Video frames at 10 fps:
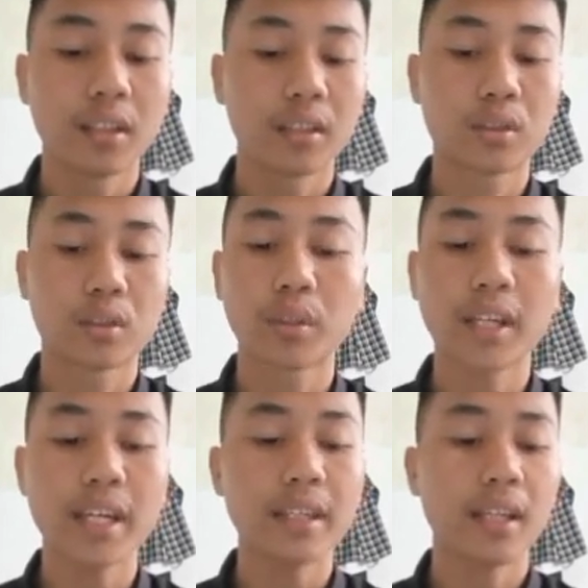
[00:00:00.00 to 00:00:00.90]
so
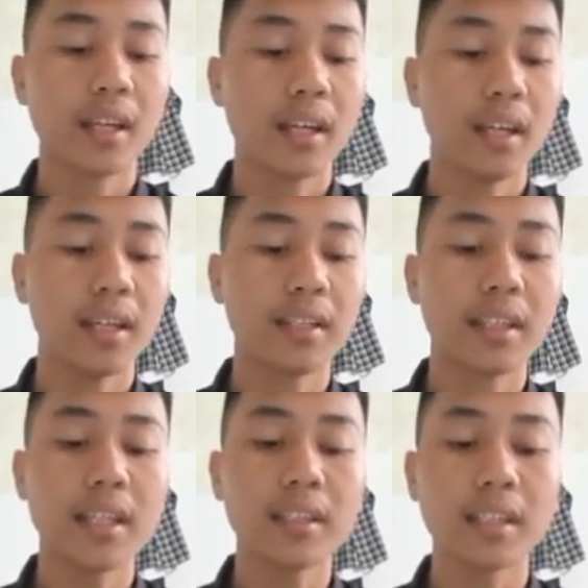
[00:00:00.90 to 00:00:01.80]
that
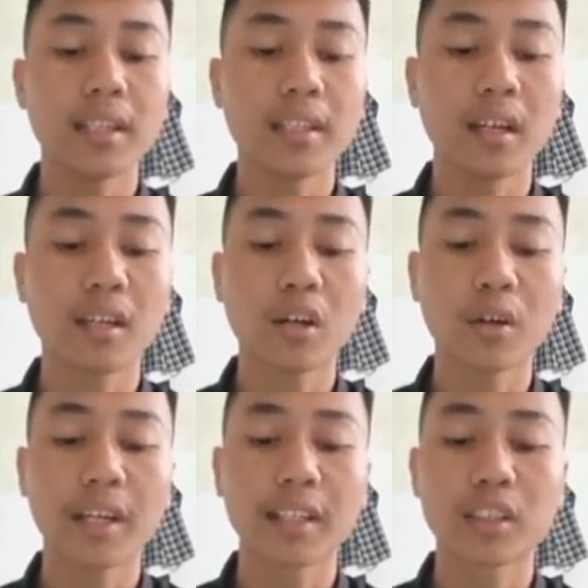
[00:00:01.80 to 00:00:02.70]
it is in
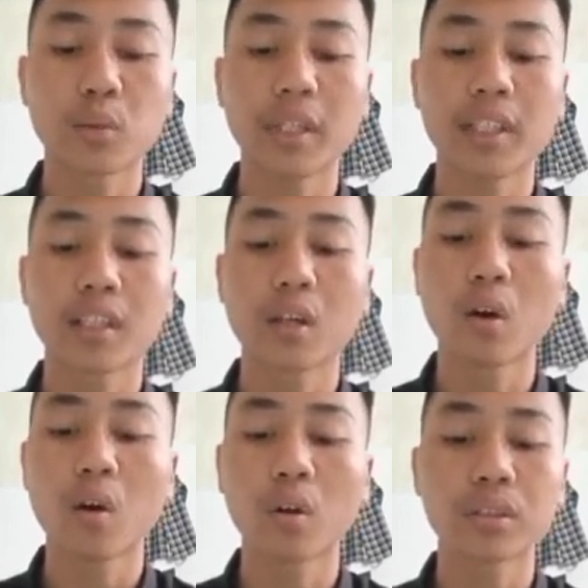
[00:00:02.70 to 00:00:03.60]
accordance with the
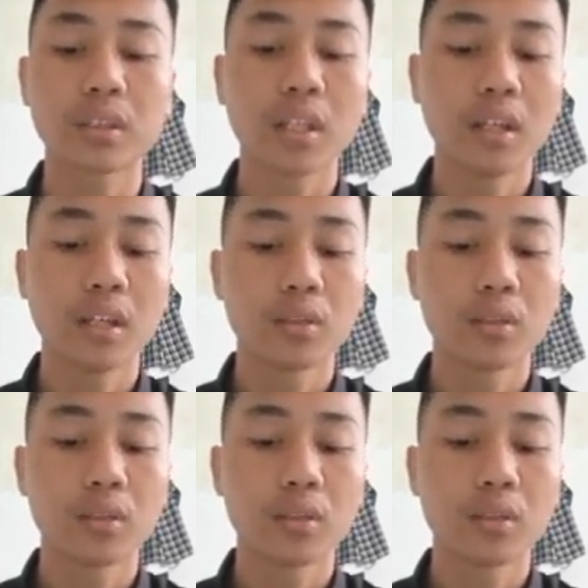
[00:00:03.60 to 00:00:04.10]
goals